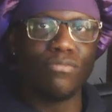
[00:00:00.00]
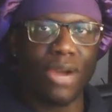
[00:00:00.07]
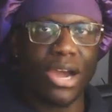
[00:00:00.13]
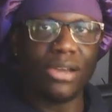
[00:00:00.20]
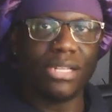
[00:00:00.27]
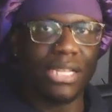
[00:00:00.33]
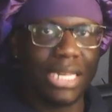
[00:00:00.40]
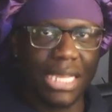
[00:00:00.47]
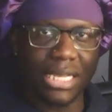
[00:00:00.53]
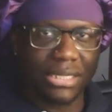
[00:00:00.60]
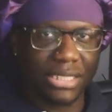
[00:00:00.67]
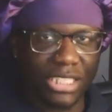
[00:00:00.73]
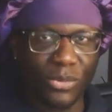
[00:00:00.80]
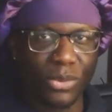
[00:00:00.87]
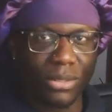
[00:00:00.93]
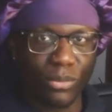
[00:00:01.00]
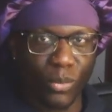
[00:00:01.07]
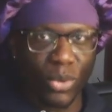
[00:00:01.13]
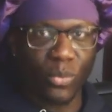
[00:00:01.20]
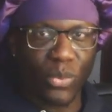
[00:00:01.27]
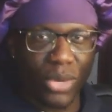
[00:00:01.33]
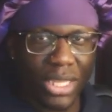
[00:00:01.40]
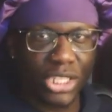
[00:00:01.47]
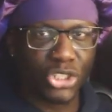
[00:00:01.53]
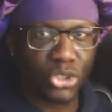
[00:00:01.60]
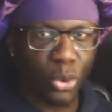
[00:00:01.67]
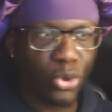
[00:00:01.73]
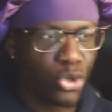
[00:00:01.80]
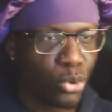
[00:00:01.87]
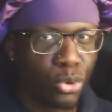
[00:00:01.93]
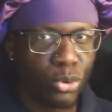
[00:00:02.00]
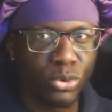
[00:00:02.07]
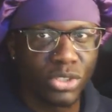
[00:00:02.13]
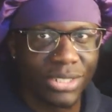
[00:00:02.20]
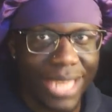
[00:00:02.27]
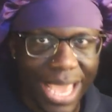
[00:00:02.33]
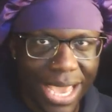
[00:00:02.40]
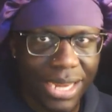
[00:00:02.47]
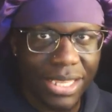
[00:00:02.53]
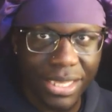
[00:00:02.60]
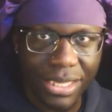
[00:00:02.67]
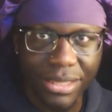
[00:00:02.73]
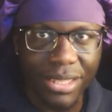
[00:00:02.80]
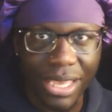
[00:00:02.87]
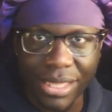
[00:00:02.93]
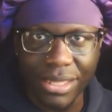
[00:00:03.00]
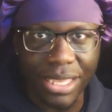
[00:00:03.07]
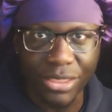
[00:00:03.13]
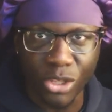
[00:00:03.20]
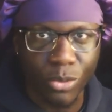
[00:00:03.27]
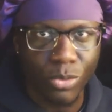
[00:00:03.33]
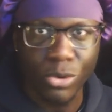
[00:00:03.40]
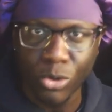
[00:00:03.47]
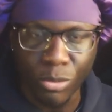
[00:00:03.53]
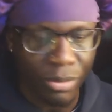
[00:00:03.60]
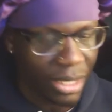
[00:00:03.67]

bro. The DLC will really show you who's daddy in the room.